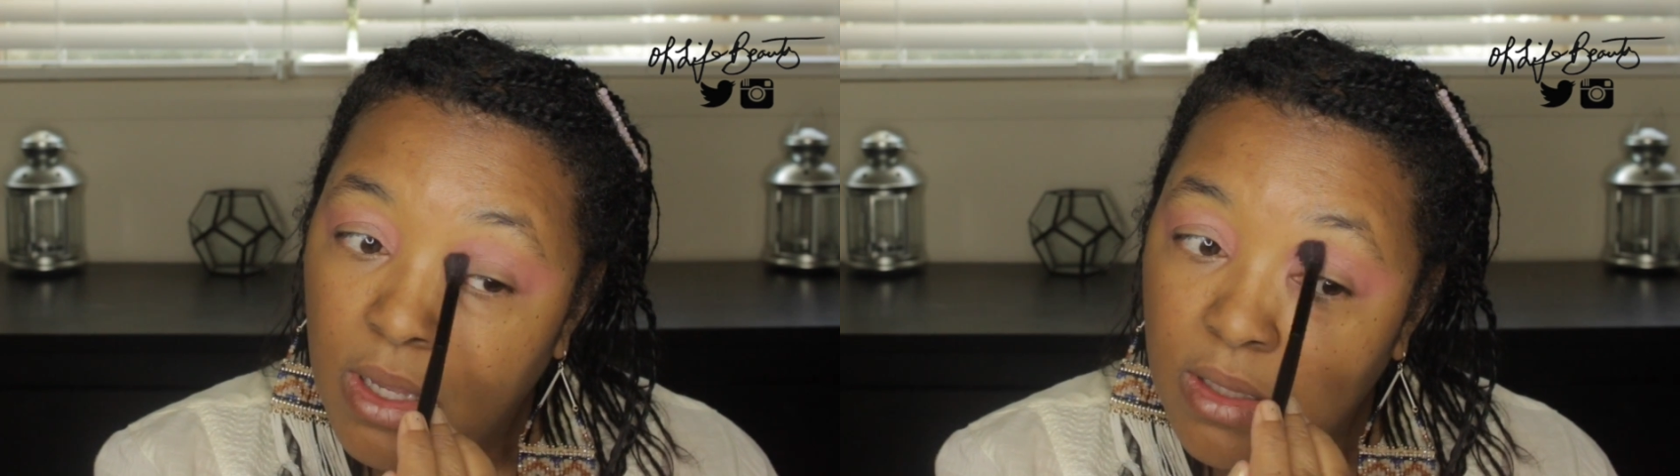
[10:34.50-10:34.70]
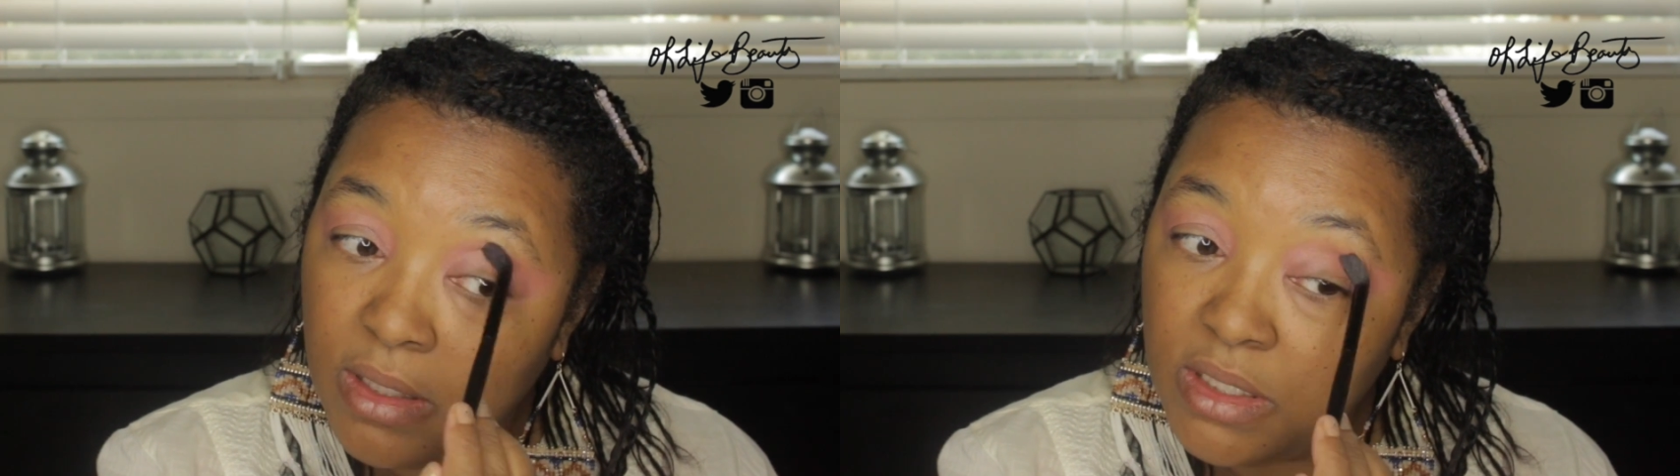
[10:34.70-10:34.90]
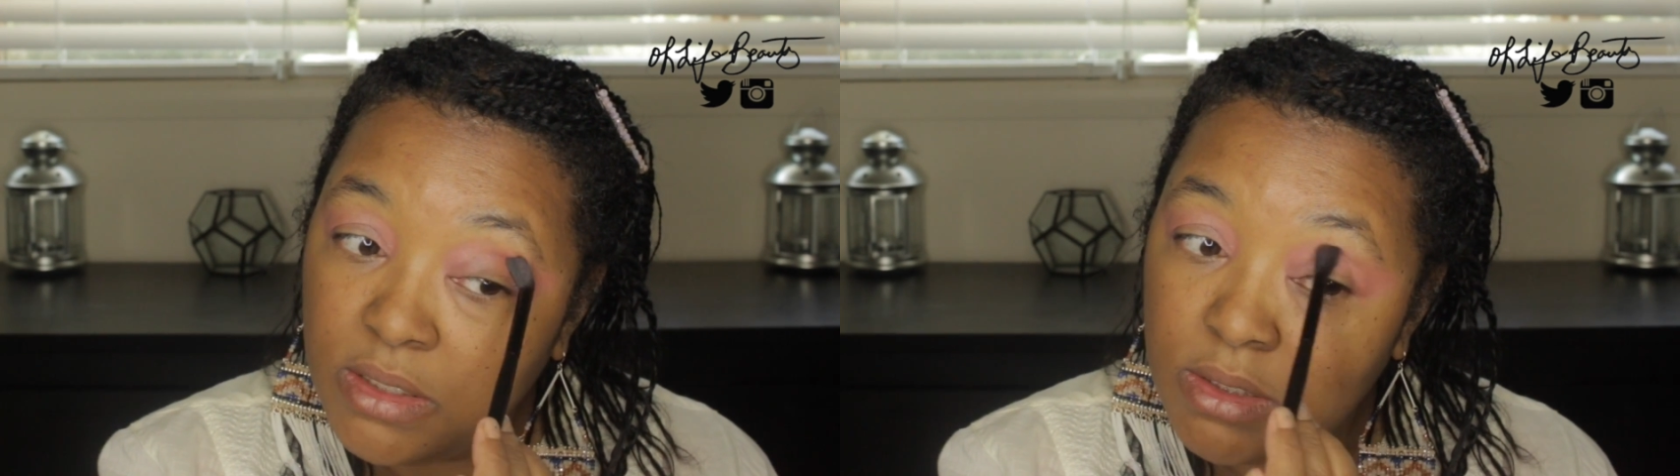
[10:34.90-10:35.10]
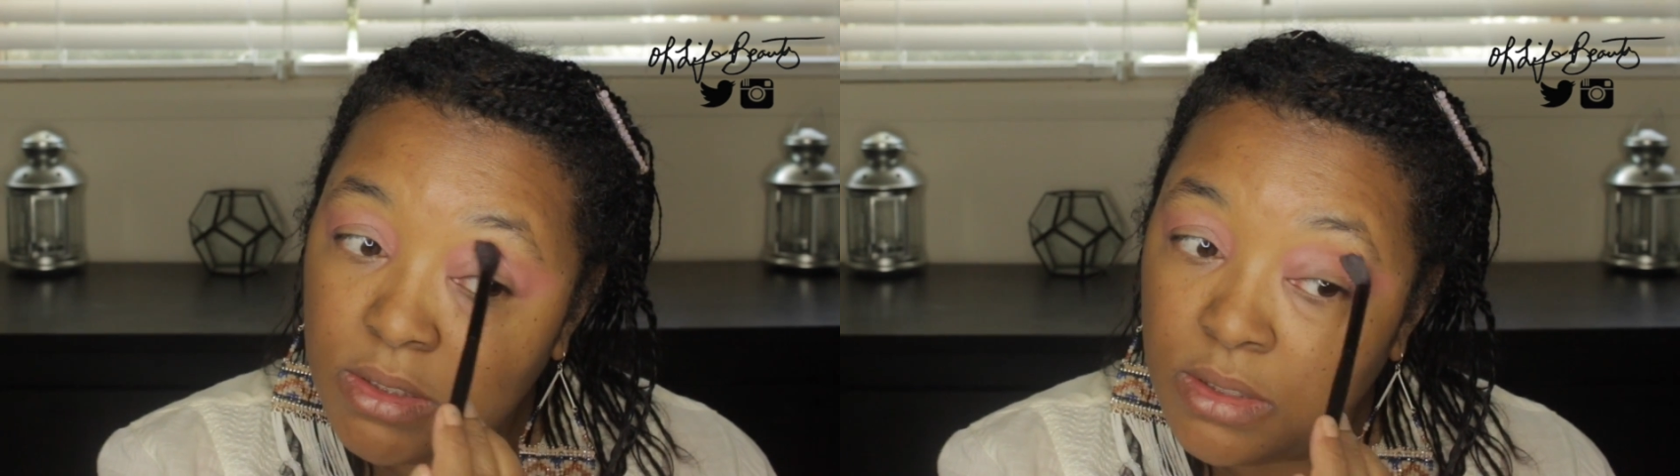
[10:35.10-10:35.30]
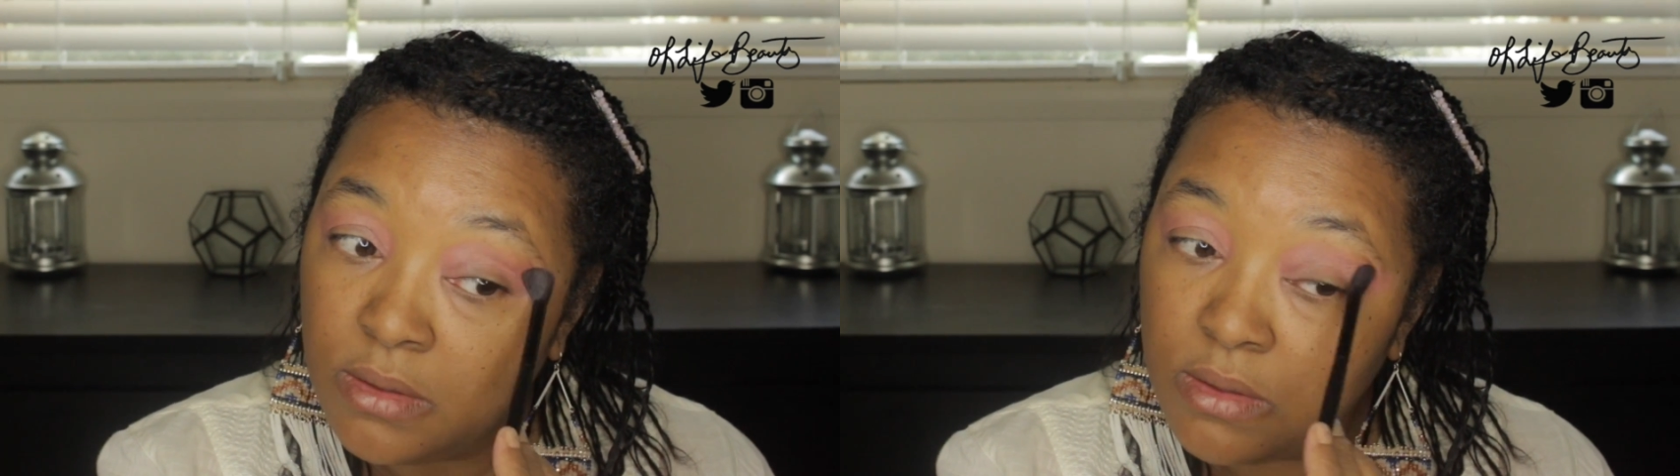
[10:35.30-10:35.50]
And these
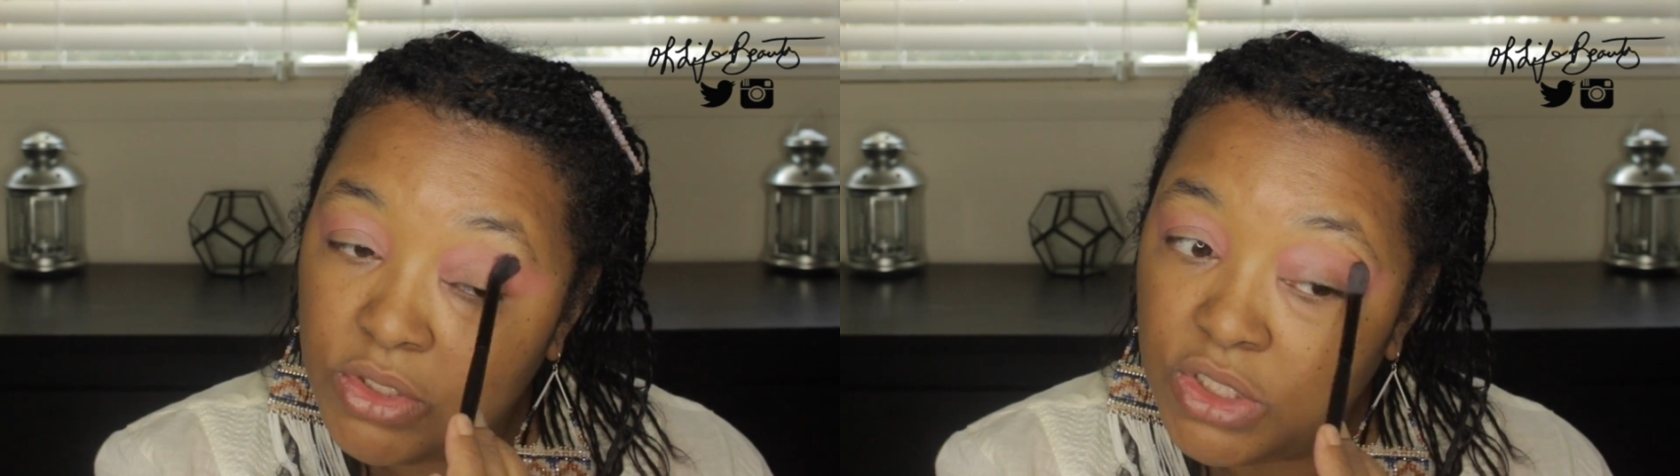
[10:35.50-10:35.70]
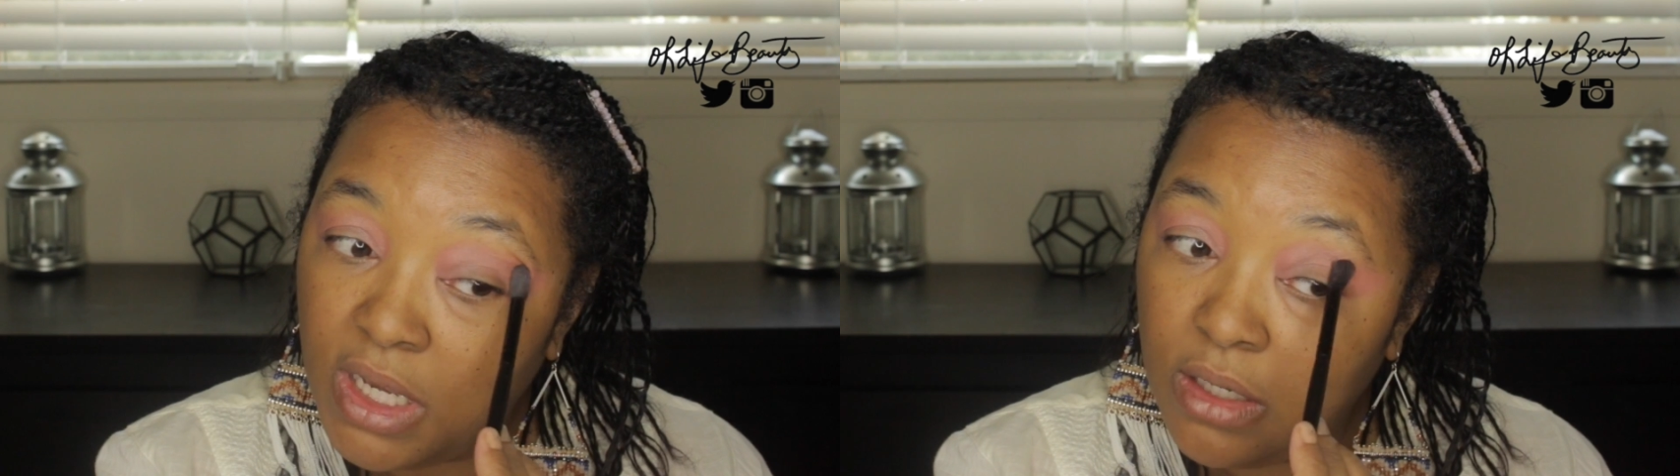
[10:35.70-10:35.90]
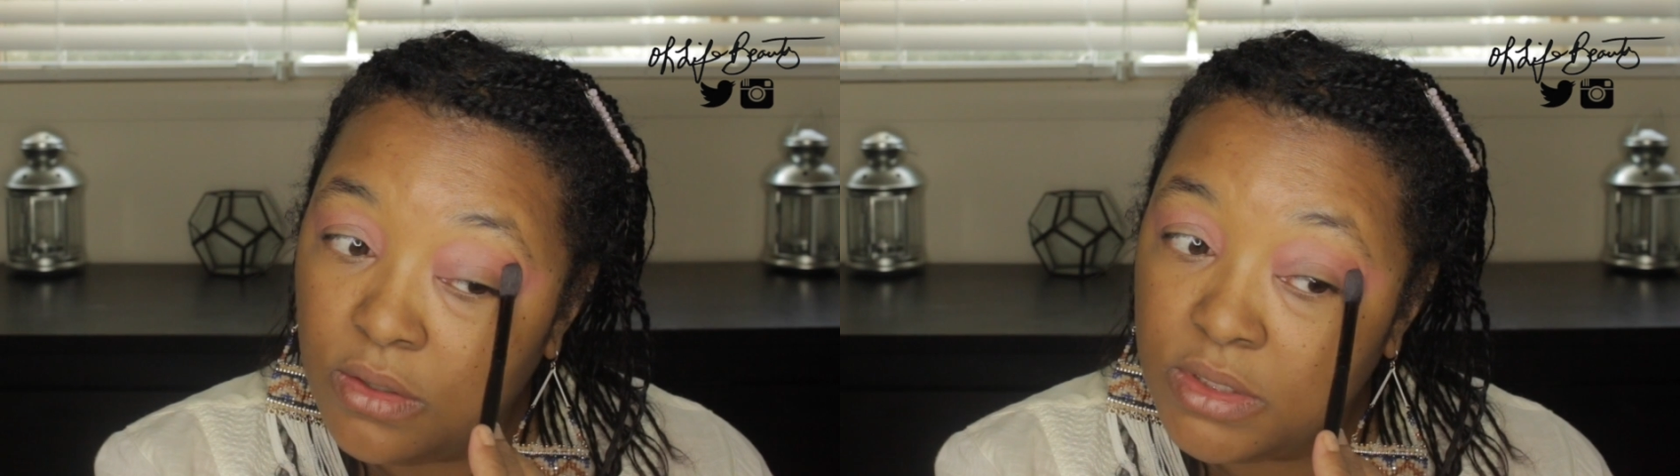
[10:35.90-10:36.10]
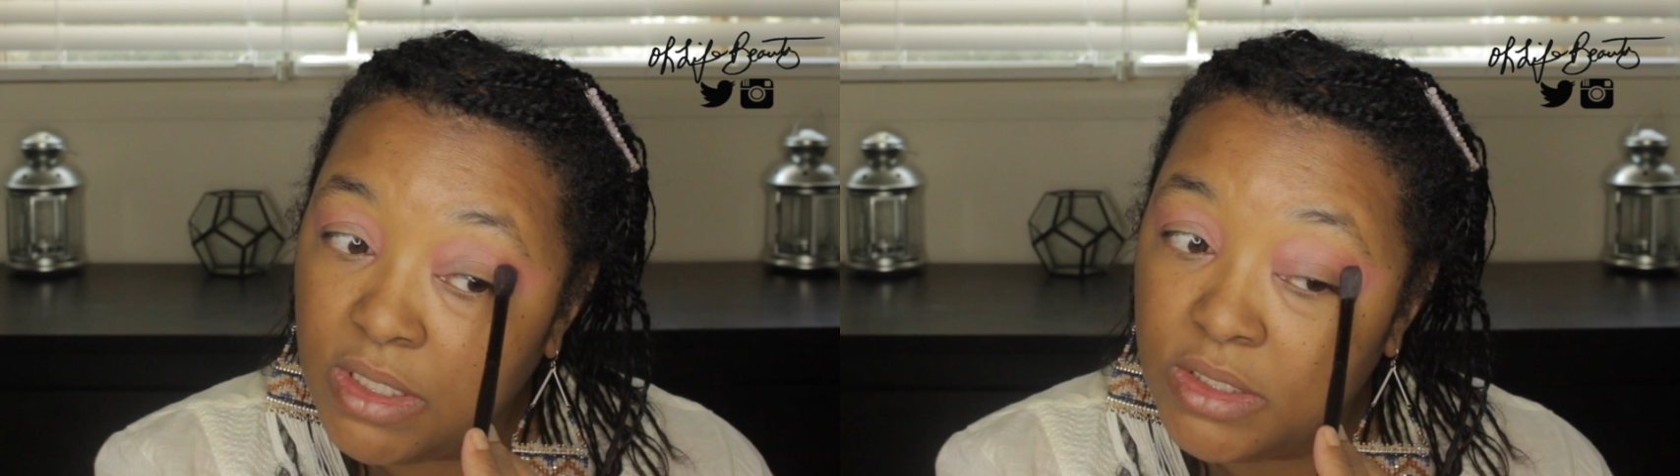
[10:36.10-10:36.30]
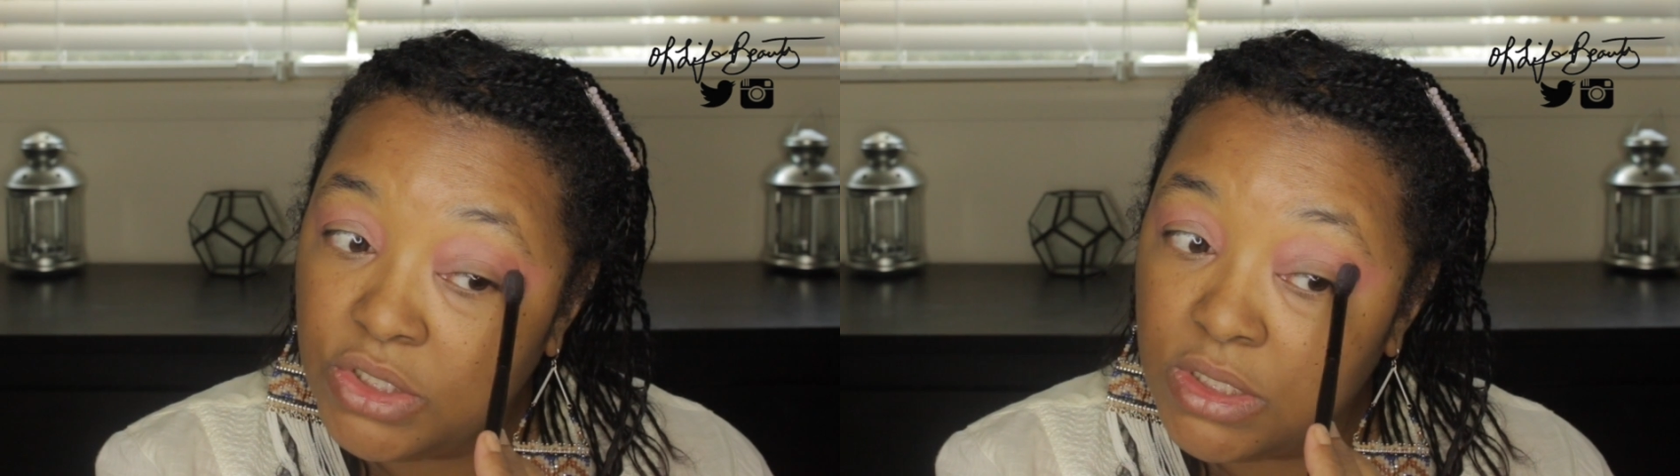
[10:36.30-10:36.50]
shadows,
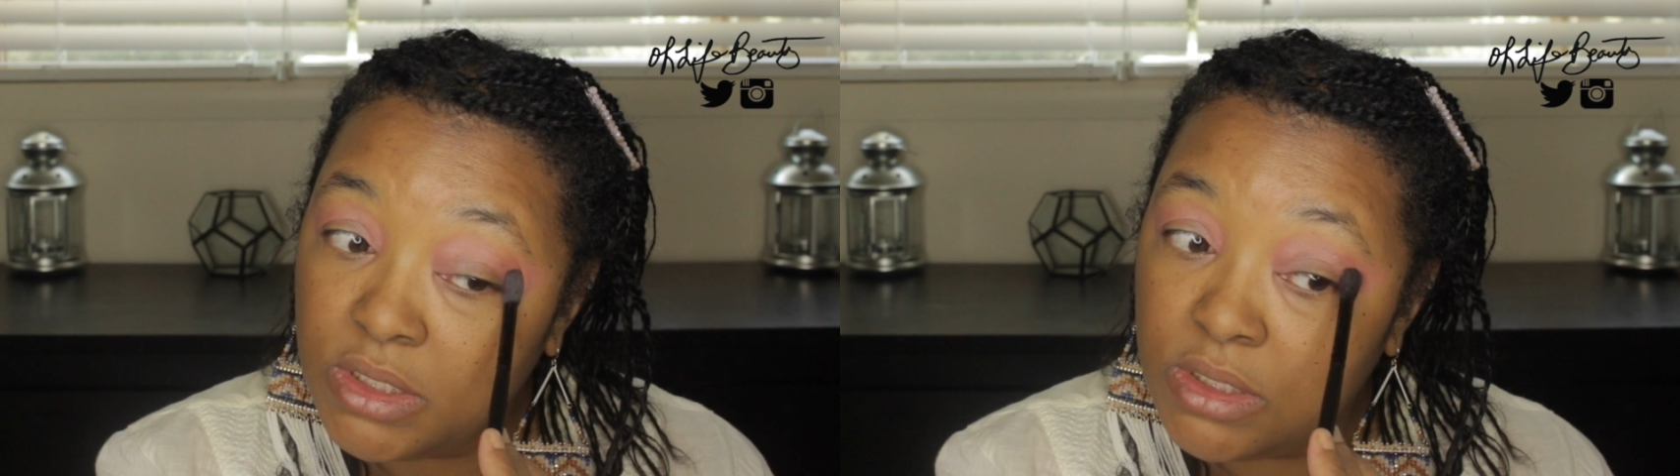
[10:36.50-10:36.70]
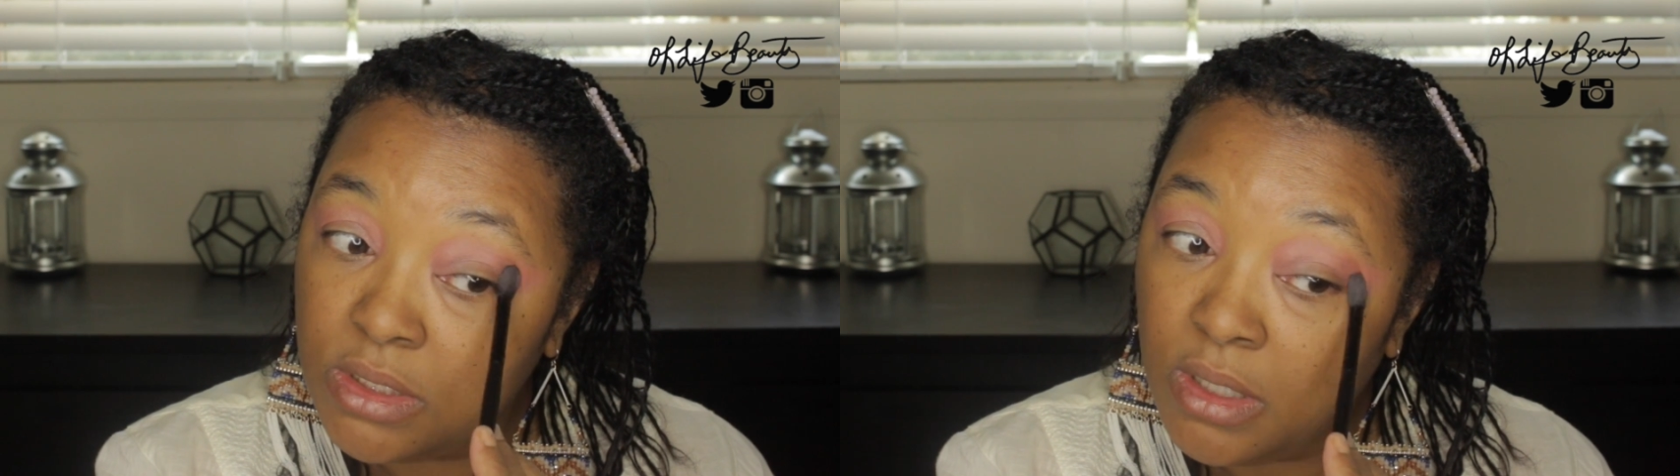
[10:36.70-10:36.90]
they just